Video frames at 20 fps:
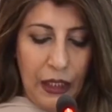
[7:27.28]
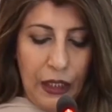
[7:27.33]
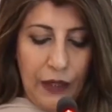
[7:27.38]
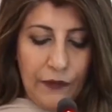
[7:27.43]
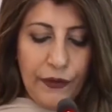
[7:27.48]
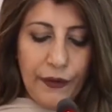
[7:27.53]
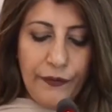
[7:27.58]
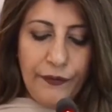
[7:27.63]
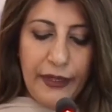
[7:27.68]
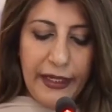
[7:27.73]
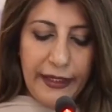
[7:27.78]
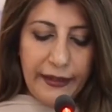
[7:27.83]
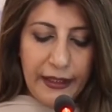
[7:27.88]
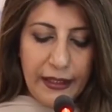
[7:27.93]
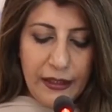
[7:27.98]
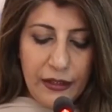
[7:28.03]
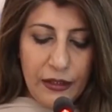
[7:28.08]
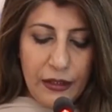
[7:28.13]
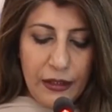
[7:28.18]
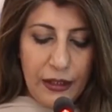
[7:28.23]
from
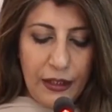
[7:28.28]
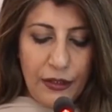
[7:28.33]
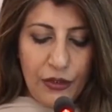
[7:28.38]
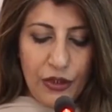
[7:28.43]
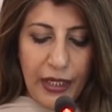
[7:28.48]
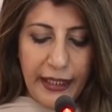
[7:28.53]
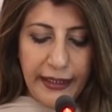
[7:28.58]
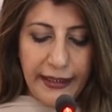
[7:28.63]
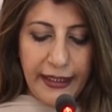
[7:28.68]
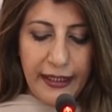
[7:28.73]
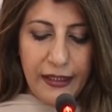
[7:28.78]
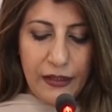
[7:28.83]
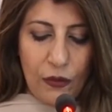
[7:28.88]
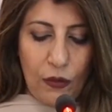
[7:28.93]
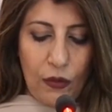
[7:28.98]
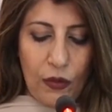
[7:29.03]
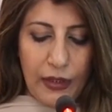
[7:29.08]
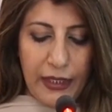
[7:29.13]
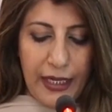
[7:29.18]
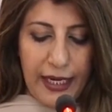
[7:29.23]
various Chinese
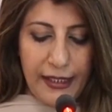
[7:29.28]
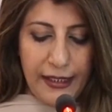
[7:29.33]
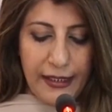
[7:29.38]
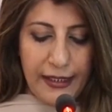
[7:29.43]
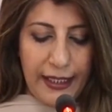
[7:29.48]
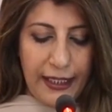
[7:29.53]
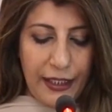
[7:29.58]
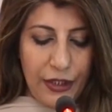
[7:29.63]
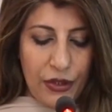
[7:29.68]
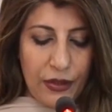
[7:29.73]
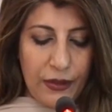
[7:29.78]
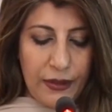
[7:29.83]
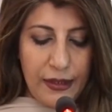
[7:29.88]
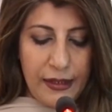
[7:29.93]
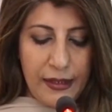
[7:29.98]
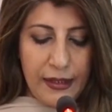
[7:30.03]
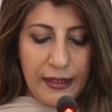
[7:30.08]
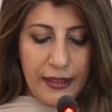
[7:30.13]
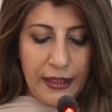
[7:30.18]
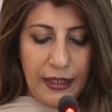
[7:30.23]

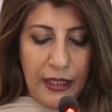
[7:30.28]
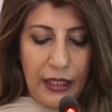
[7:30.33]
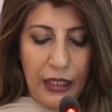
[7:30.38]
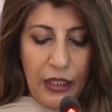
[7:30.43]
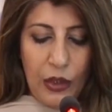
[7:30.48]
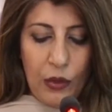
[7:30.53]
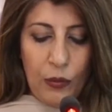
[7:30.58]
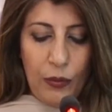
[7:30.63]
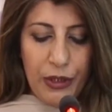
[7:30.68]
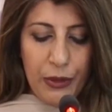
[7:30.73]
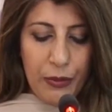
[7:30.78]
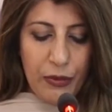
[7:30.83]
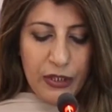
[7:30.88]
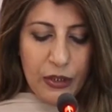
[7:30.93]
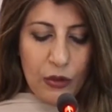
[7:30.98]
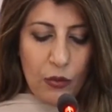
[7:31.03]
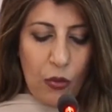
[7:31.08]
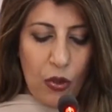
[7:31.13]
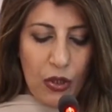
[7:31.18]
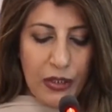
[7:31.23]
organizations, which was
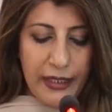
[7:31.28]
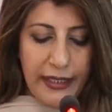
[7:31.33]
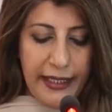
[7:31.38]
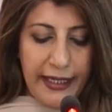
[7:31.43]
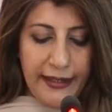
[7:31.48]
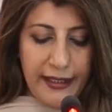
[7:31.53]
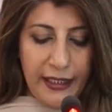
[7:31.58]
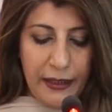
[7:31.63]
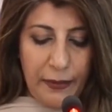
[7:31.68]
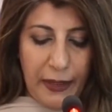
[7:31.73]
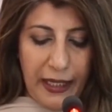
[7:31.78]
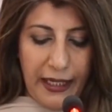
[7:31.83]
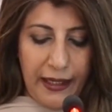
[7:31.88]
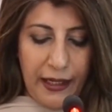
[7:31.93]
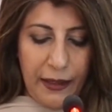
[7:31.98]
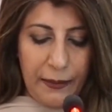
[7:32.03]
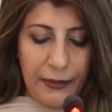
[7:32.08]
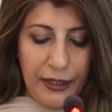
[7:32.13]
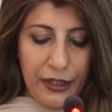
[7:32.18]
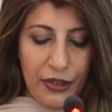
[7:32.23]
coordinated by
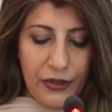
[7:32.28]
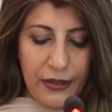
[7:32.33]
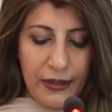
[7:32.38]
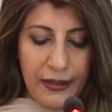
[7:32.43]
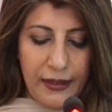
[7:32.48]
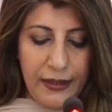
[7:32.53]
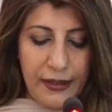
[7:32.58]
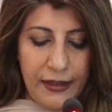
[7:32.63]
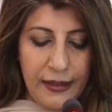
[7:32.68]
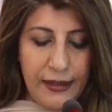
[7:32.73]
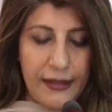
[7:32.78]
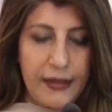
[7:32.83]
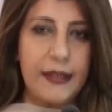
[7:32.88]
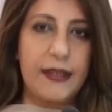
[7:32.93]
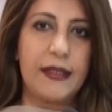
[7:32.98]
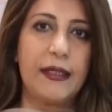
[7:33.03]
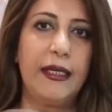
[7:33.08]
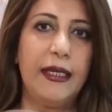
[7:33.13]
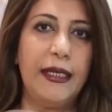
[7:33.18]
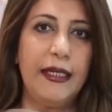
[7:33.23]
our
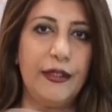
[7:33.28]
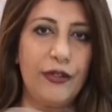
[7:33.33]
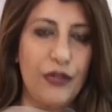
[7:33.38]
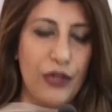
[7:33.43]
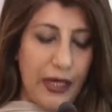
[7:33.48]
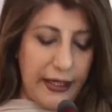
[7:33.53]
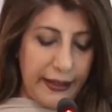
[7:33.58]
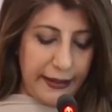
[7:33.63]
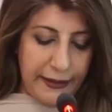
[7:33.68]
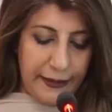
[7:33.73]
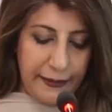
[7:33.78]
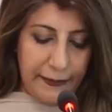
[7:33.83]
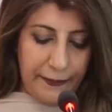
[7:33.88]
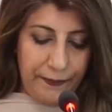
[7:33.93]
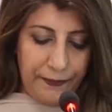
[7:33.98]
missions in China.